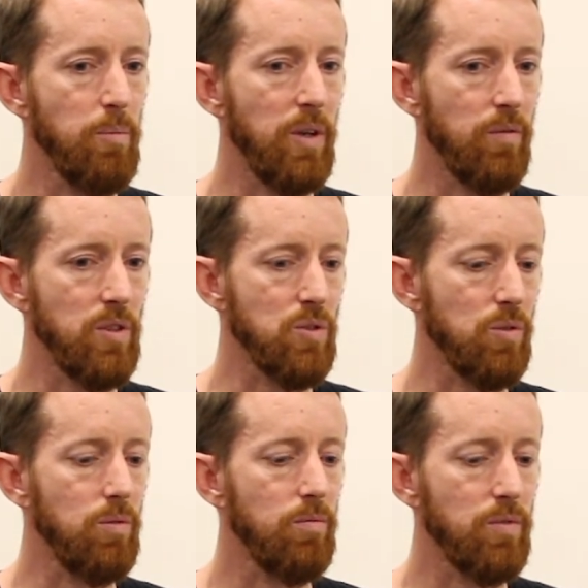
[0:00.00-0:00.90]

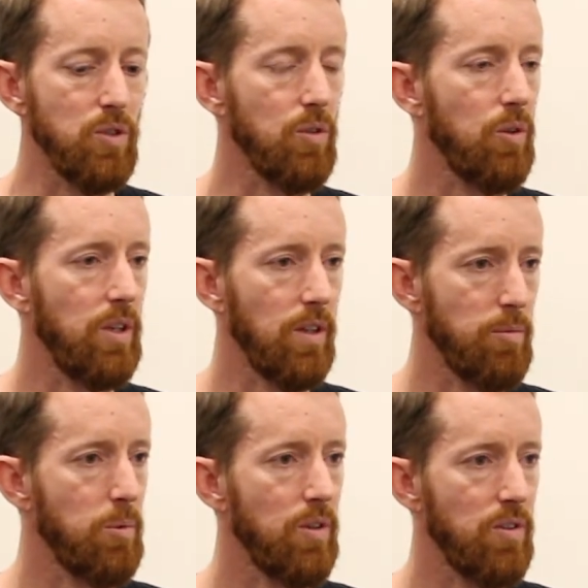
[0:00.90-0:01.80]
beneficial to your learning
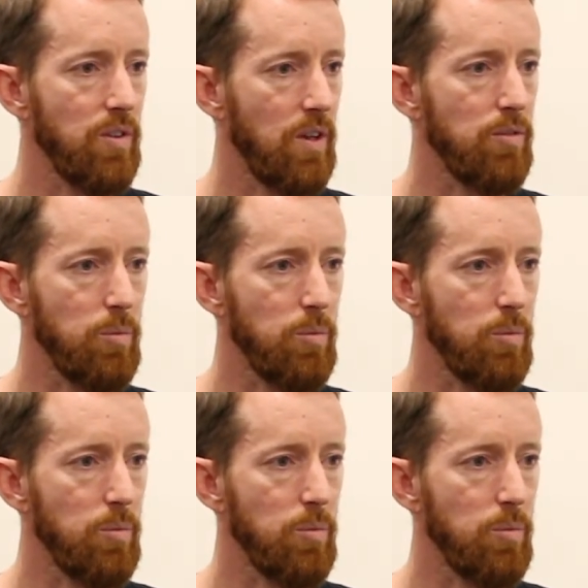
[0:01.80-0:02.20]
experience as